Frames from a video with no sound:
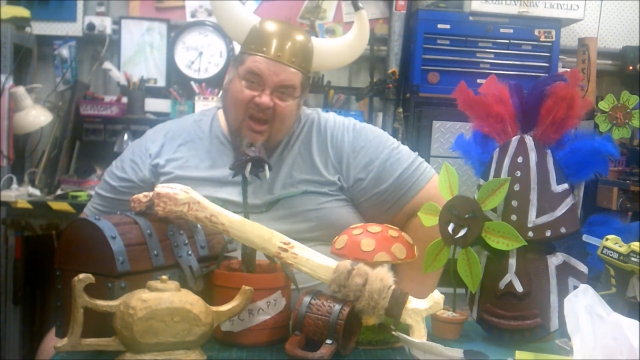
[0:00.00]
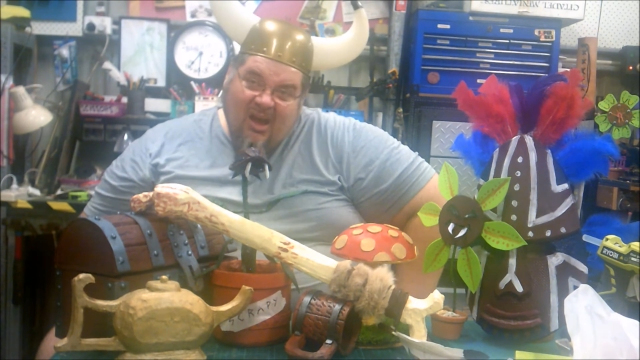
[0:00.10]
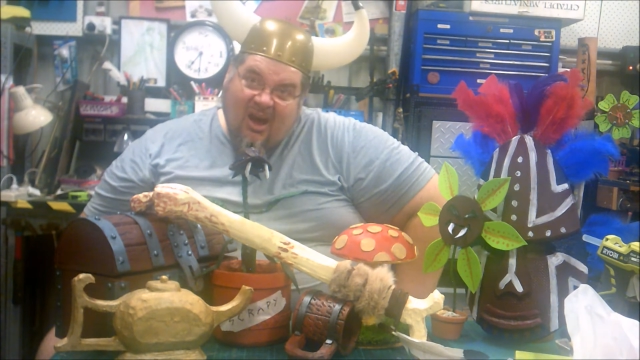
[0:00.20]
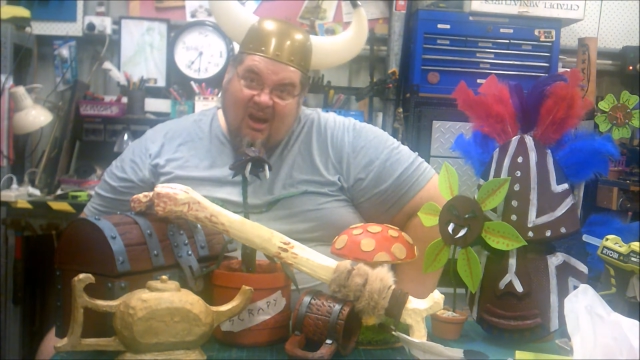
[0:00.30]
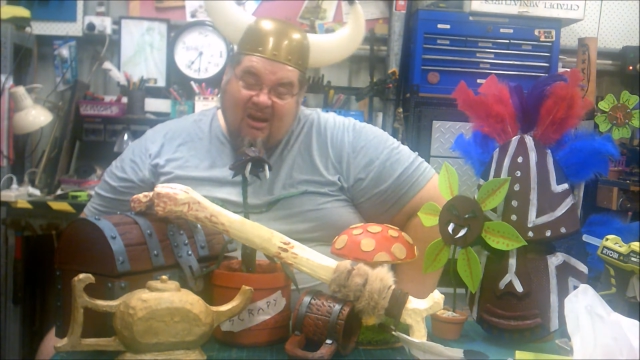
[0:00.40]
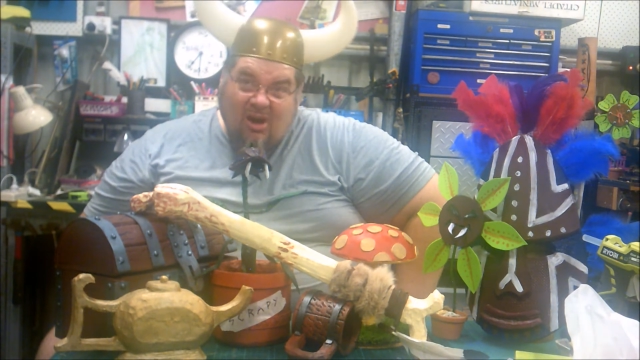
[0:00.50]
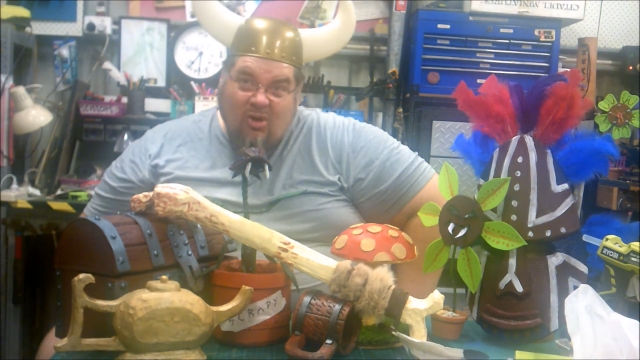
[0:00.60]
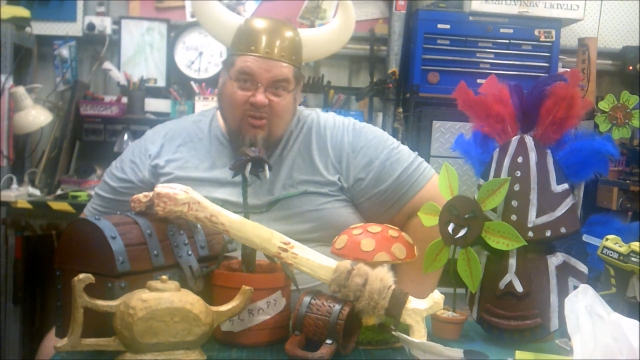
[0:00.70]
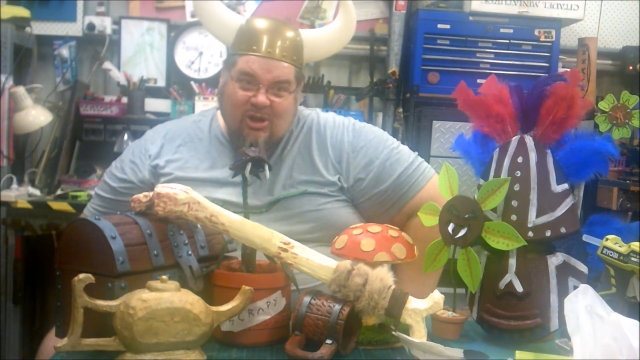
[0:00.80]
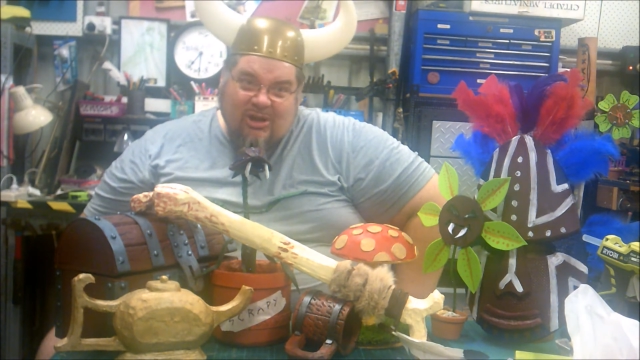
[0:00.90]
Ah, I'll
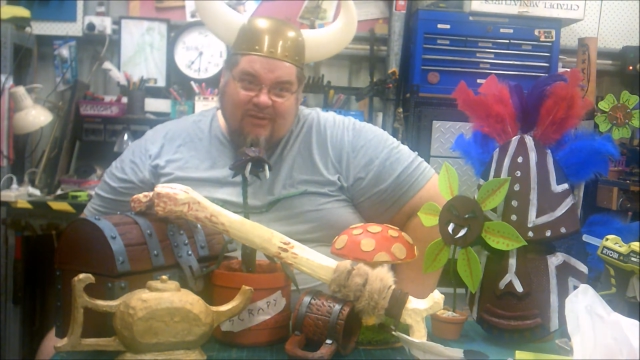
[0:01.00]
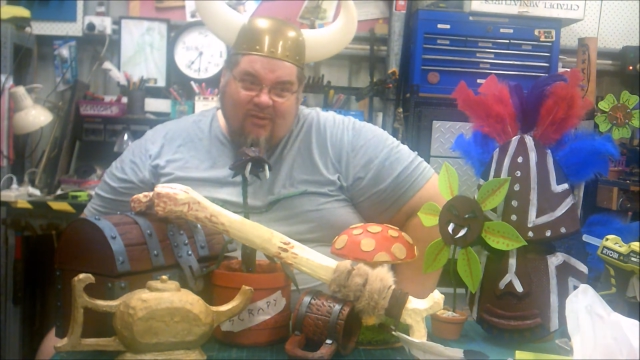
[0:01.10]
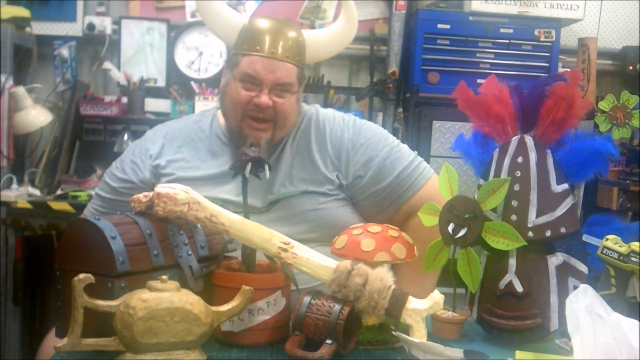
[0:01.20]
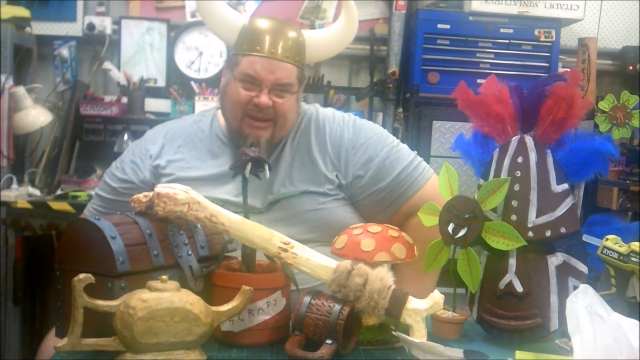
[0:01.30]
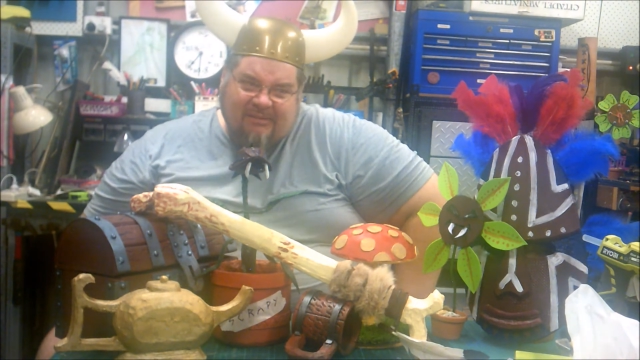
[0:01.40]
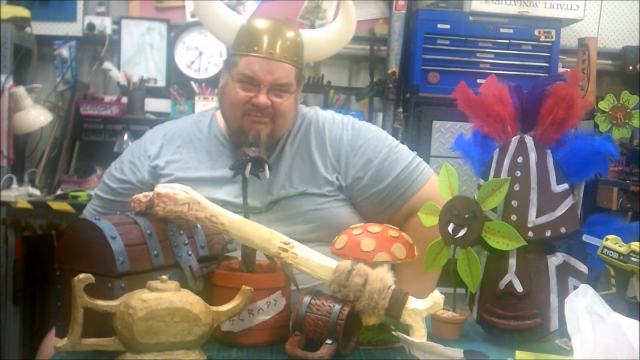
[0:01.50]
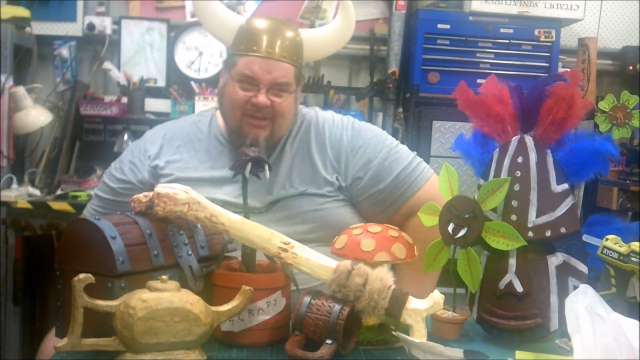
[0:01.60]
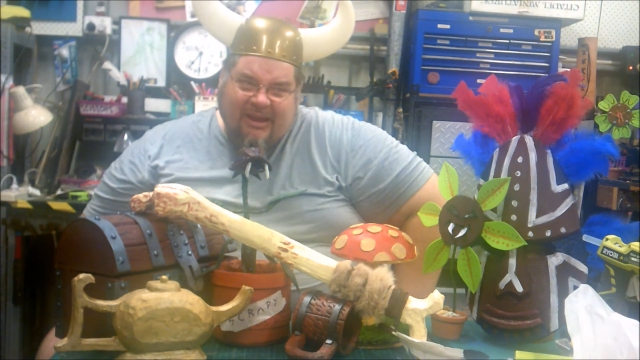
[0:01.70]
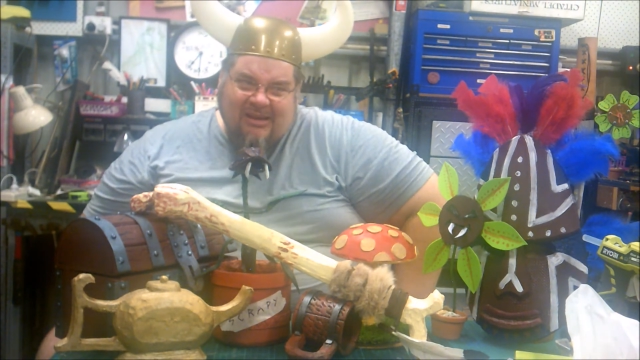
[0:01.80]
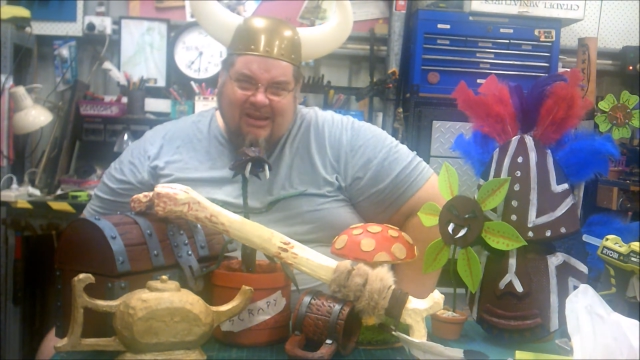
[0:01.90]
also give away
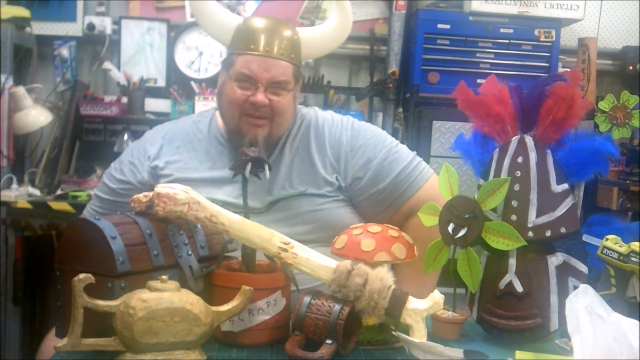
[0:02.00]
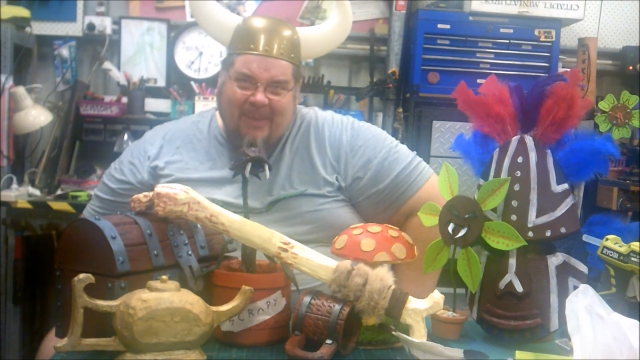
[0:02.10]
like a leather